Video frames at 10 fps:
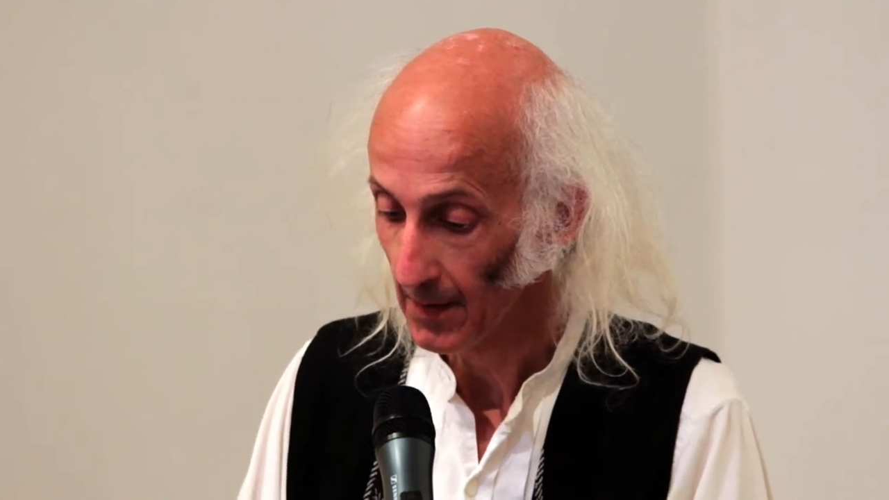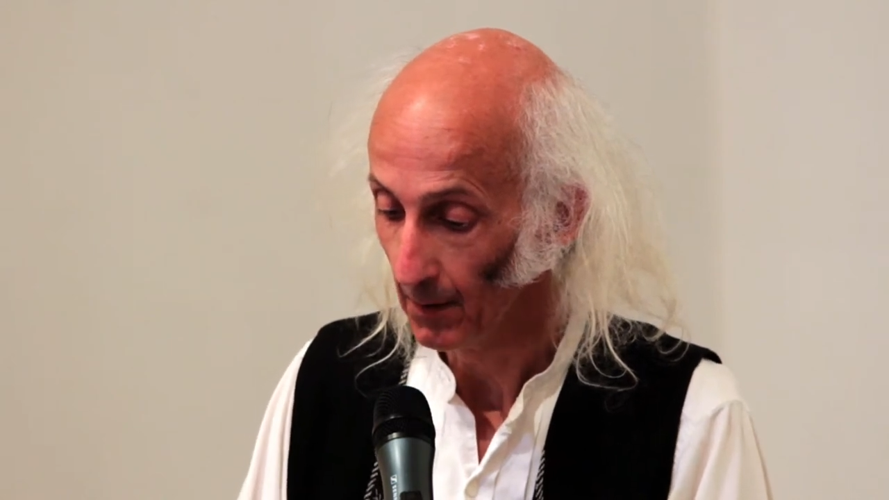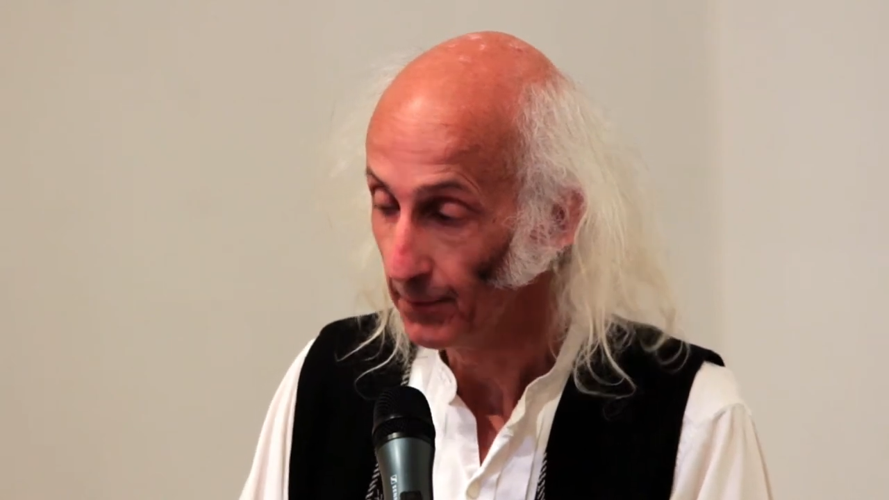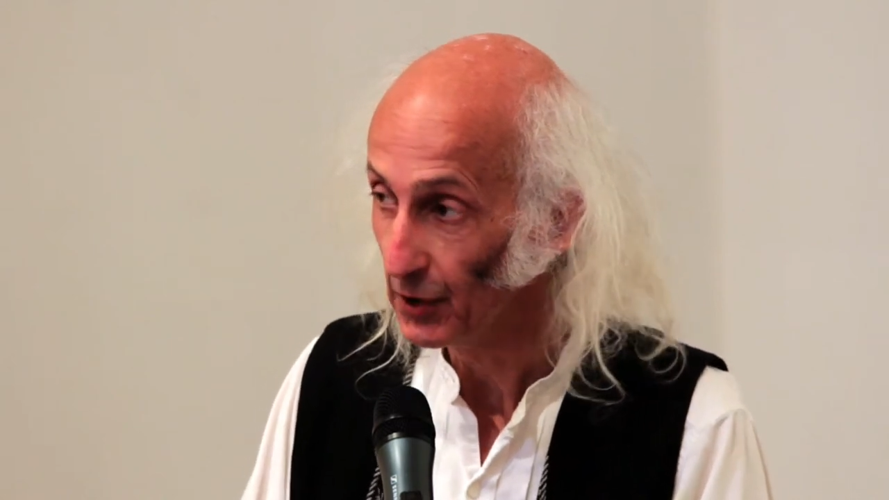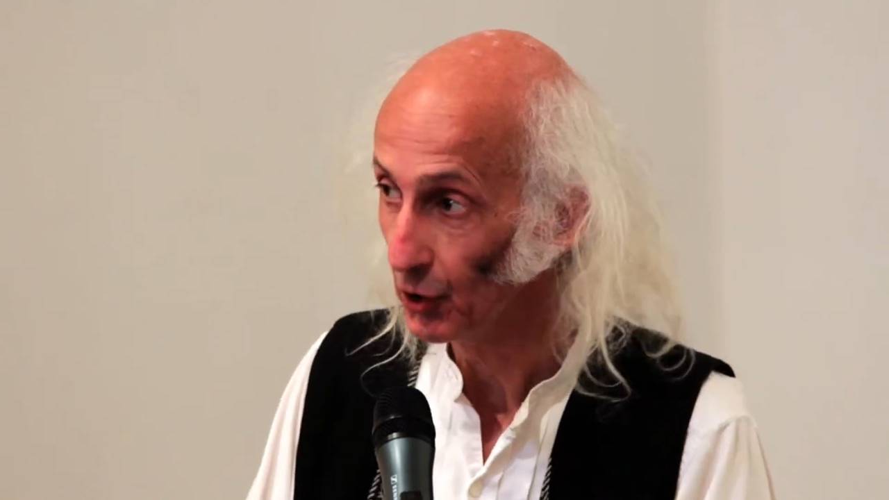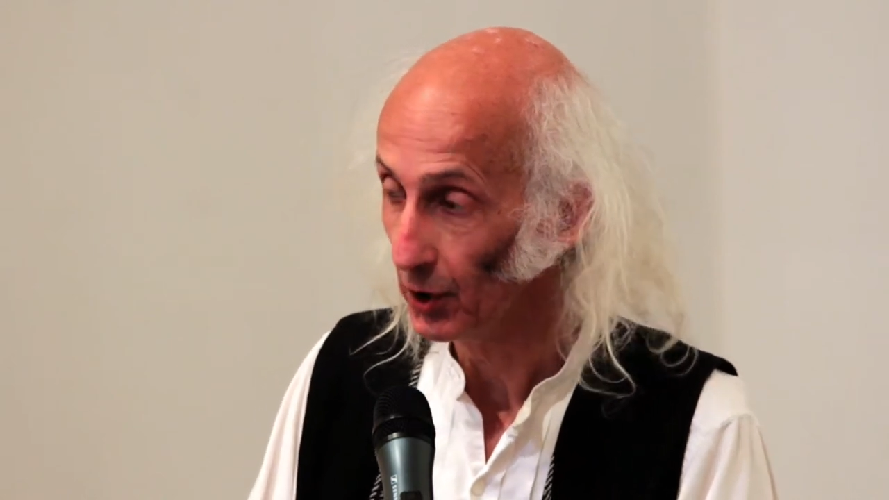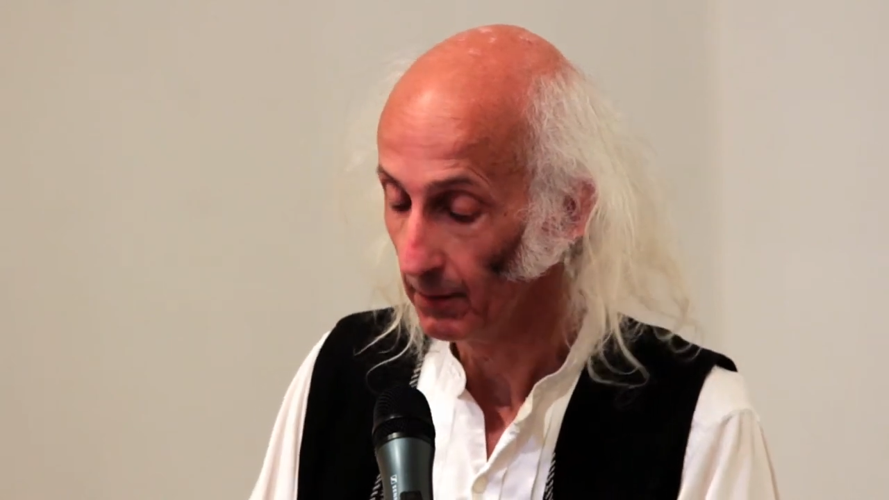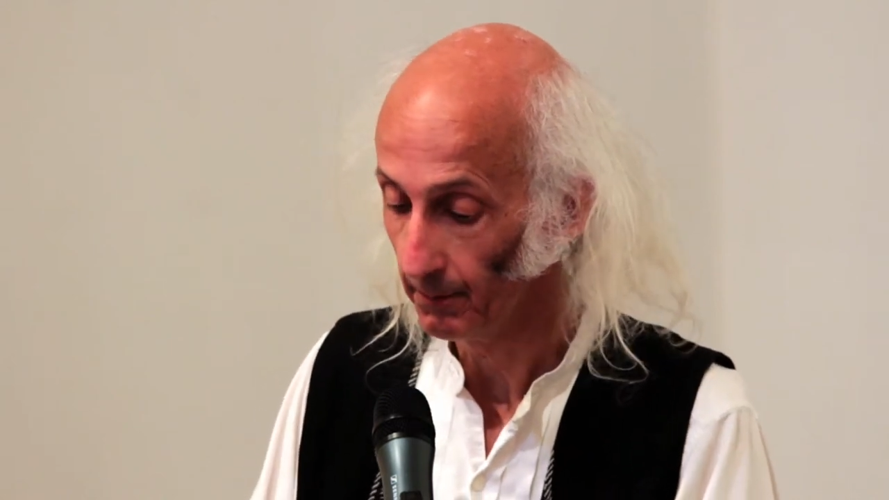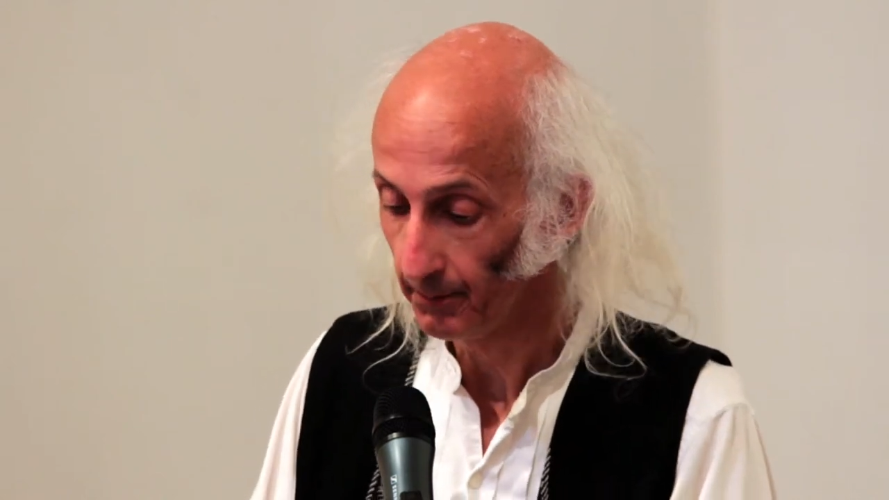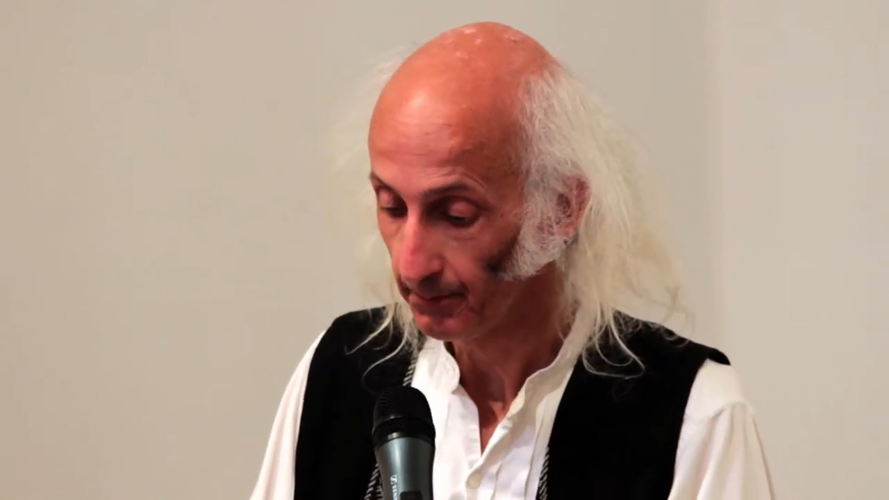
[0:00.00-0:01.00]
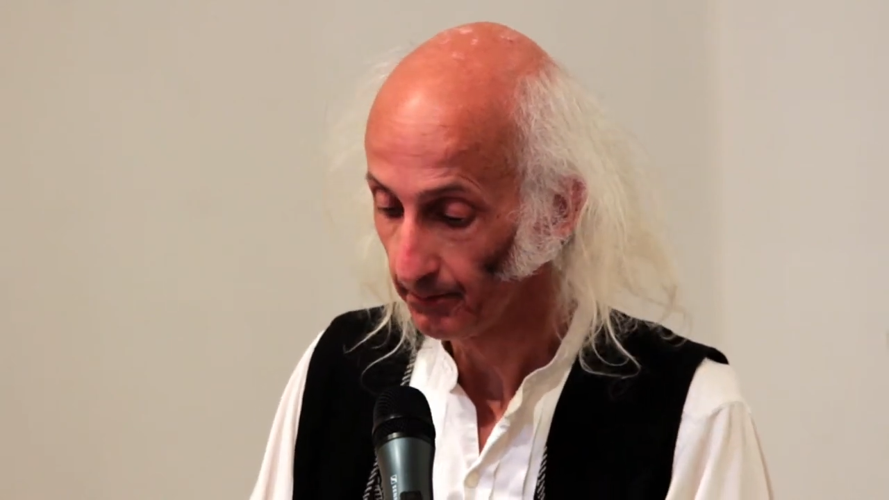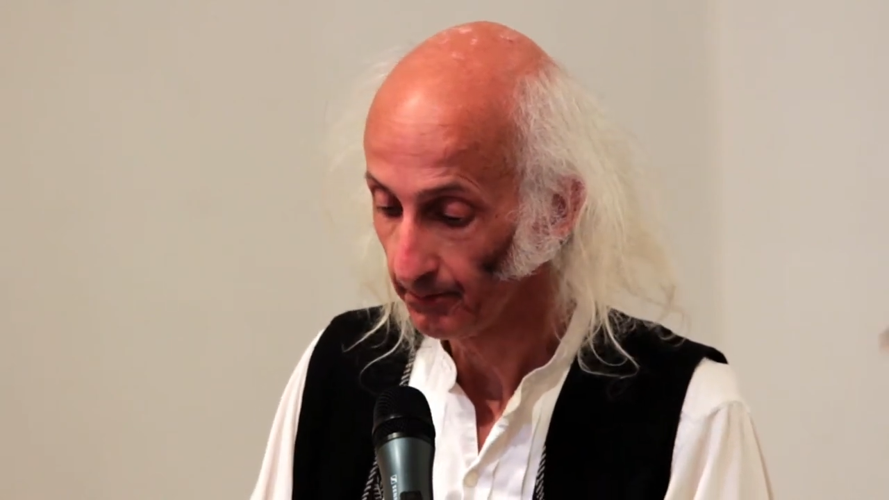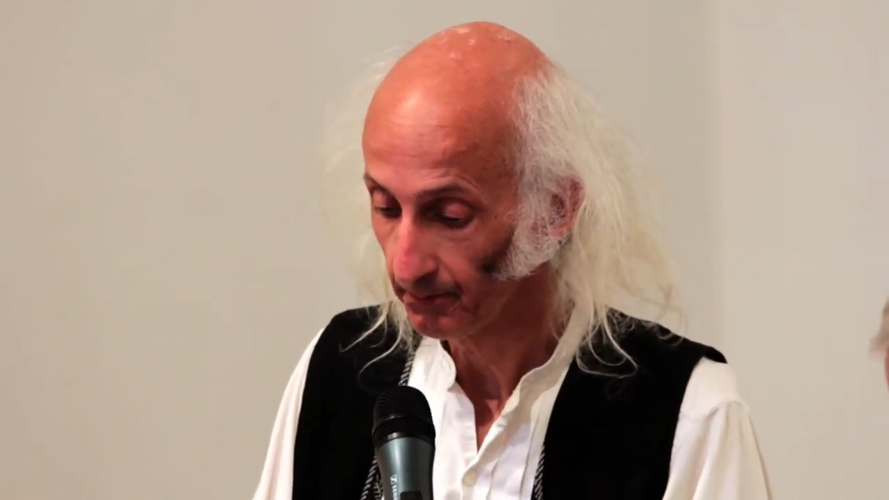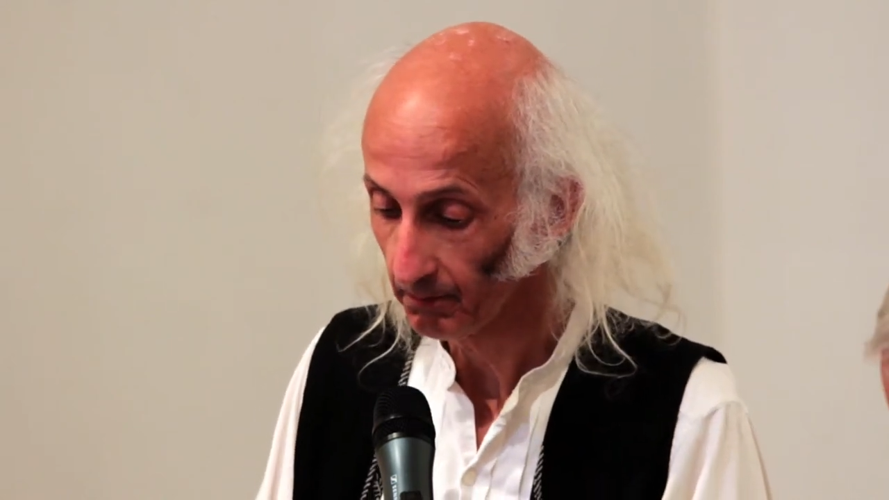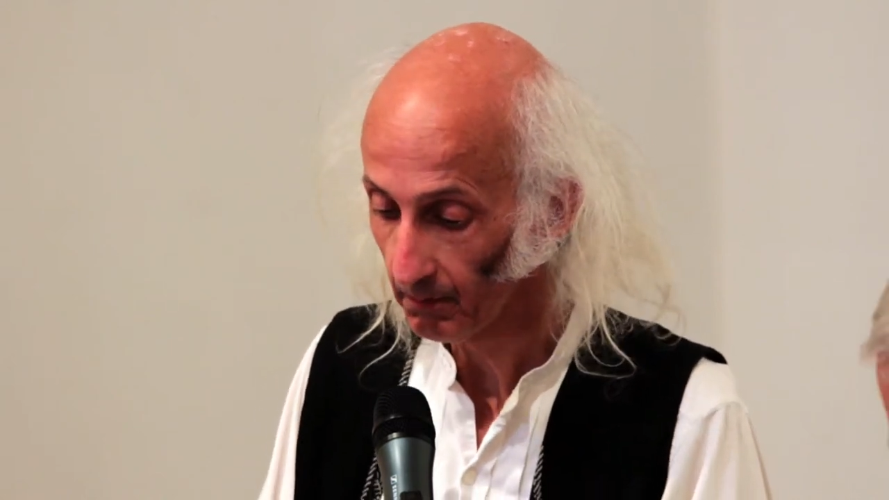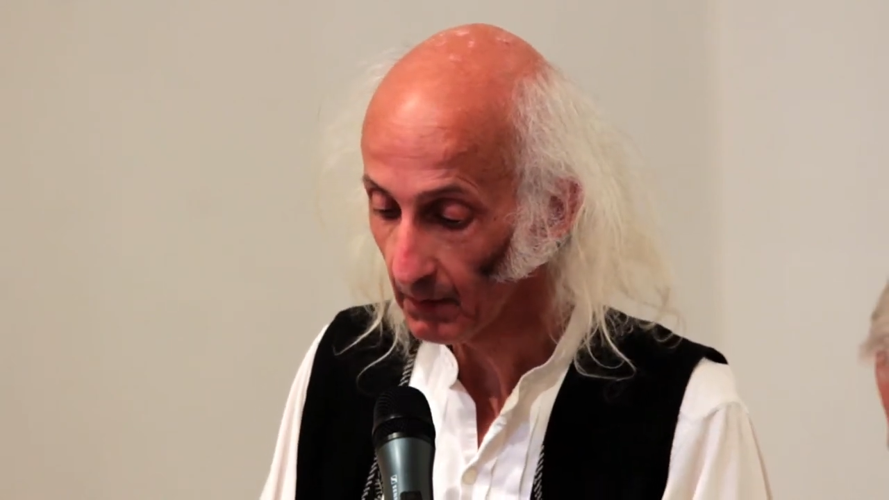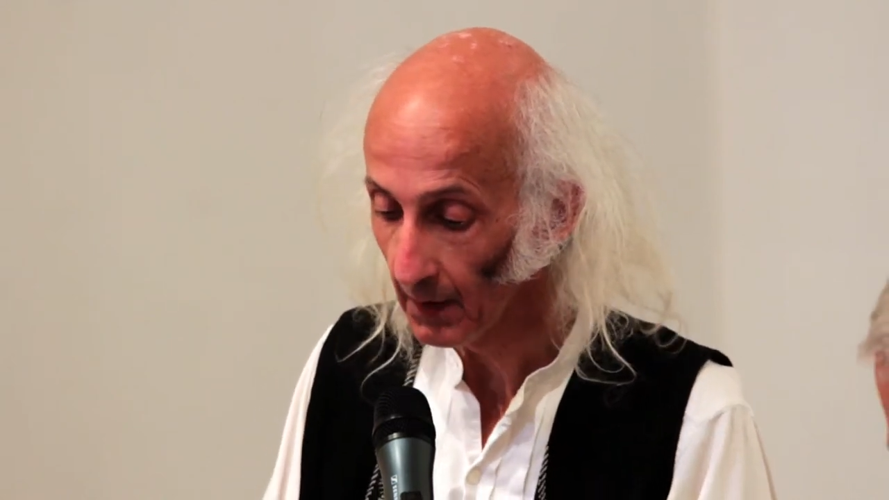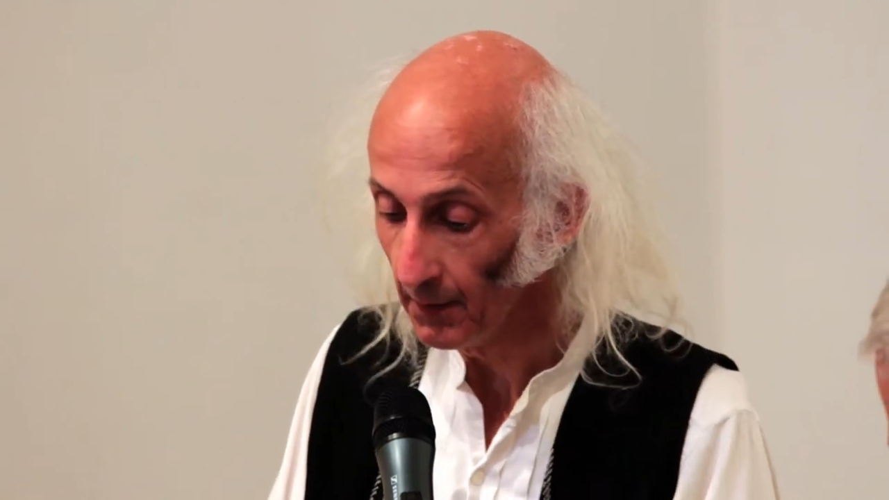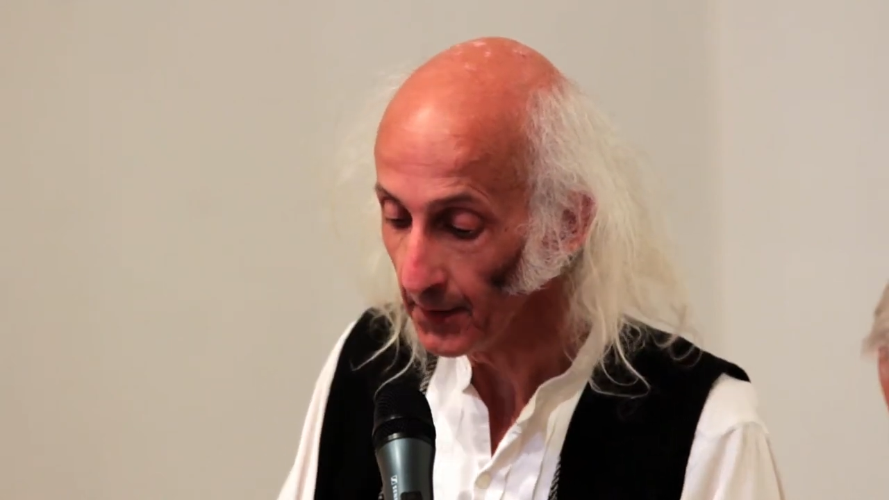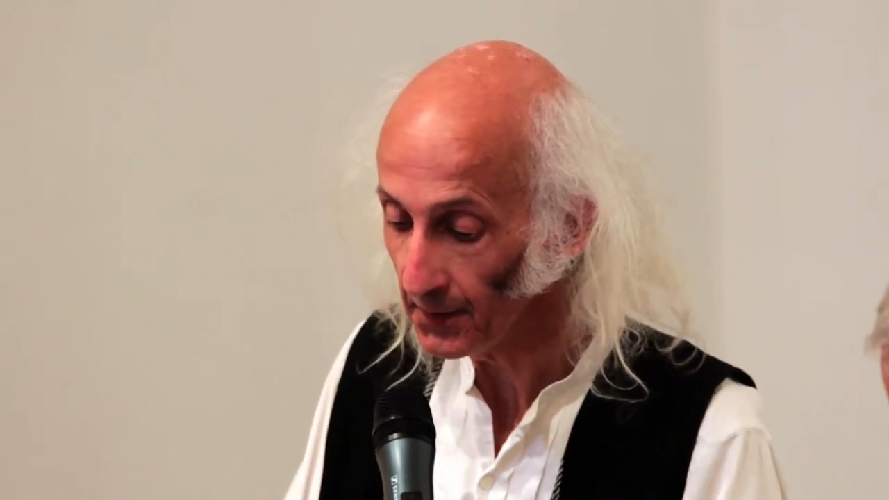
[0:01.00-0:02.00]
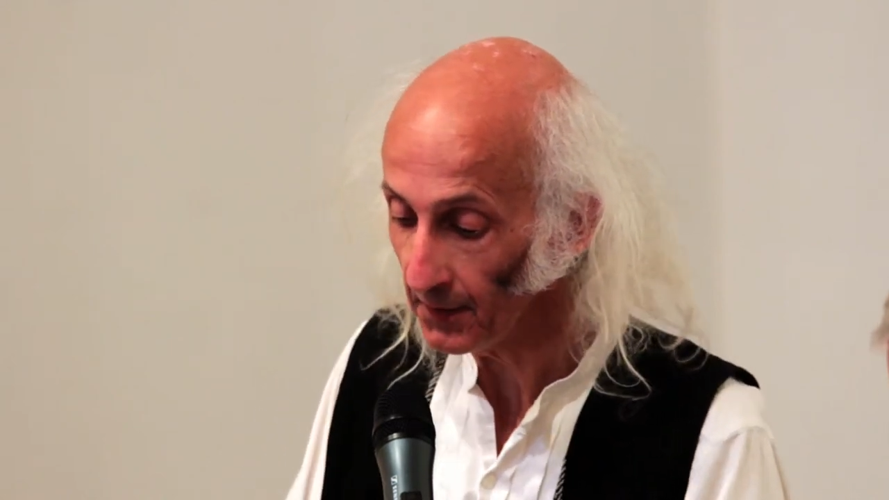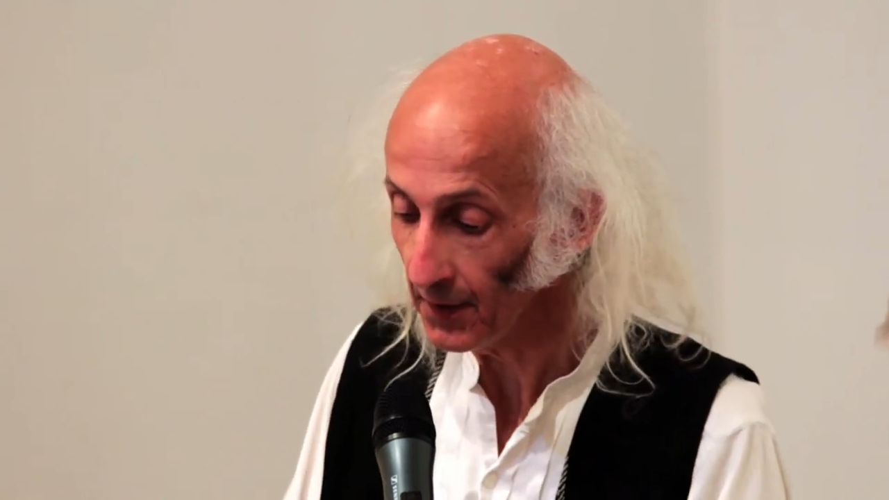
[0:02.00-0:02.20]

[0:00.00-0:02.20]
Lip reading: A vision. This